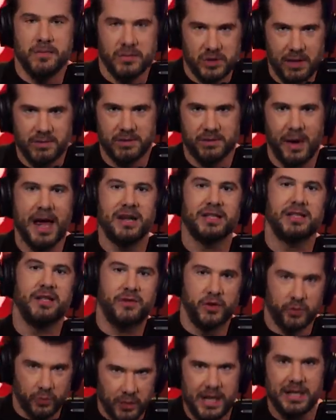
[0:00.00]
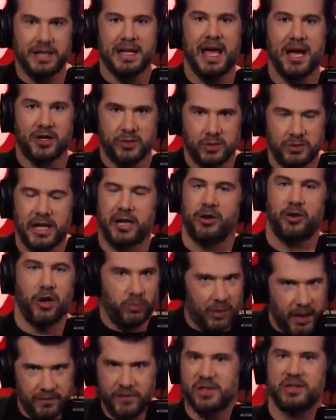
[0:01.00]
James Madison, if you read the actual letter,
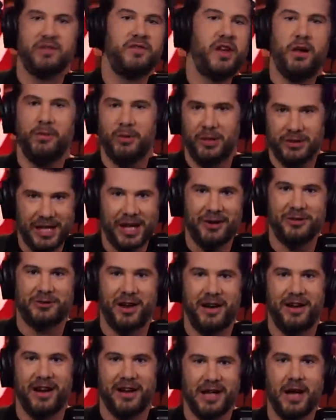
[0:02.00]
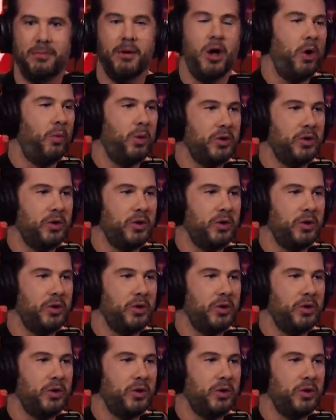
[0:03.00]
all references available at LateralScatter.com,